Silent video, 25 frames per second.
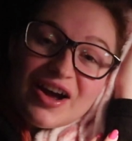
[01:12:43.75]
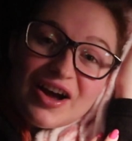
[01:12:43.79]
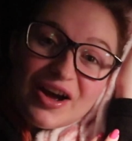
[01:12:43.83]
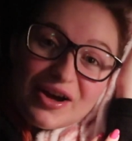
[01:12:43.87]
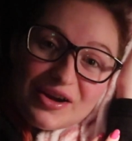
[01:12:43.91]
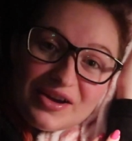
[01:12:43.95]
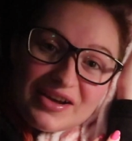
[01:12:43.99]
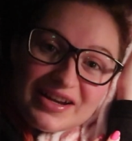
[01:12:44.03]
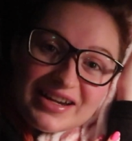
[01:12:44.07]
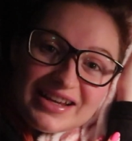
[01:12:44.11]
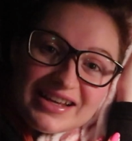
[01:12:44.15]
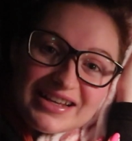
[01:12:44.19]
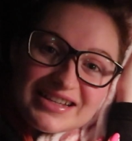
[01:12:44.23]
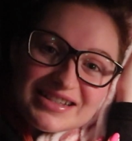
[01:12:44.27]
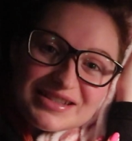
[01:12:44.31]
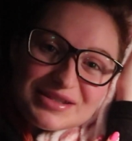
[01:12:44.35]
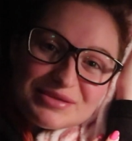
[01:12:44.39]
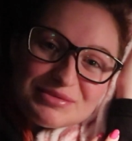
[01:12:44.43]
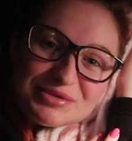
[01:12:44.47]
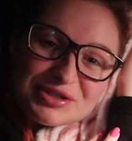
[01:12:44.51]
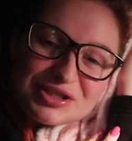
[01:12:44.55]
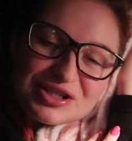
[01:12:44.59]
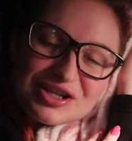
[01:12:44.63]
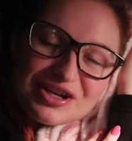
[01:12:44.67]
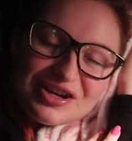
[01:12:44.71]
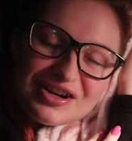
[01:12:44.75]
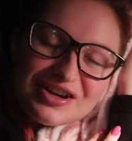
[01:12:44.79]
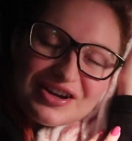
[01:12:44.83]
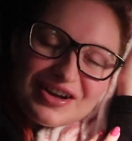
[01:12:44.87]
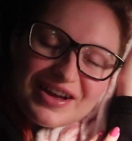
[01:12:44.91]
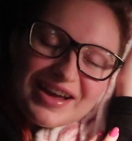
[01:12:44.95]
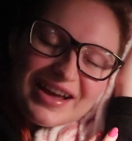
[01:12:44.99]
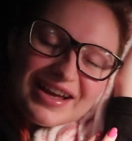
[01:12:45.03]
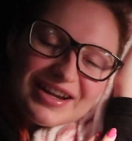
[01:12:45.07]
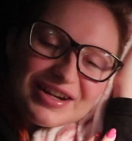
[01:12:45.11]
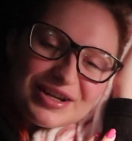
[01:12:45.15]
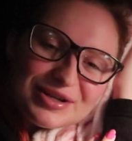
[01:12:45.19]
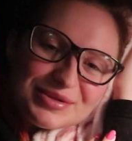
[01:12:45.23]
I'm going to get some shut eye
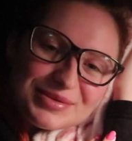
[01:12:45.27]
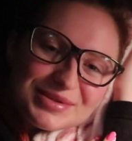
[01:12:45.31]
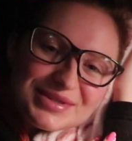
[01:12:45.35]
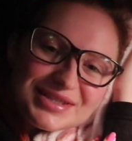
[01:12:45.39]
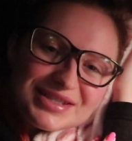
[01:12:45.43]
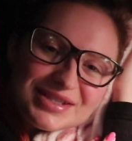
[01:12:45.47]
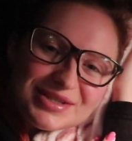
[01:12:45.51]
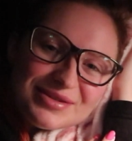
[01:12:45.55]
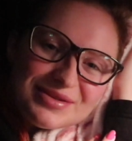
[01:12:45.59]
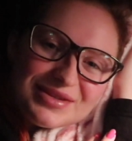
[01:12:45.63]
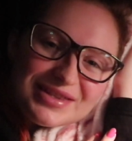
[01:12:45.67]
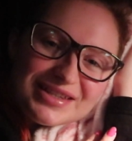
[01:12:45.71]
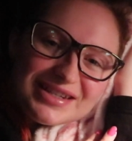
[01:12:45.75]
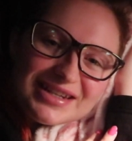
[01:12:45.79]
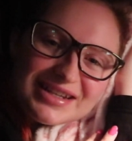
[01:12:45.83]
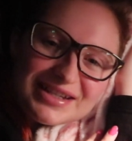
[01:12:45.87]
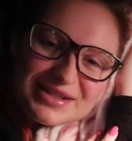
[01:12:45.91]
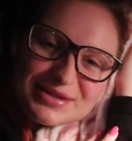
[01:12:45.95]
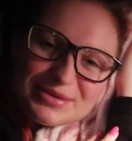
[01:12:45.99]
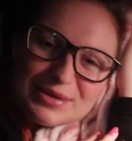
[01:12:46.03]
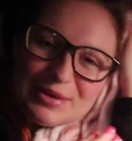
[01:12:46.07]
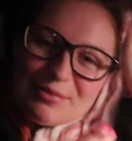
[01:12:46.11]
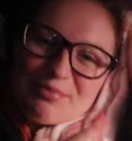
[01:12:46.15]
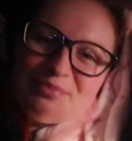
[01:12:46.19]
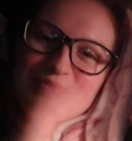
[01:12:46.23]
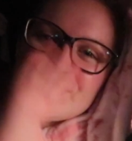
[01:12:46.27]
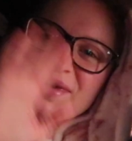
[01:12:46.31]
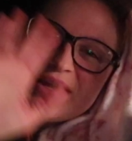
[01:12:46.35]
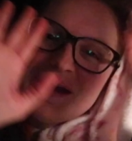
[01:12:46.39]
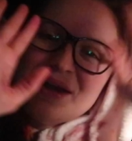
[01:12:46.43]
and I will see you in the next one.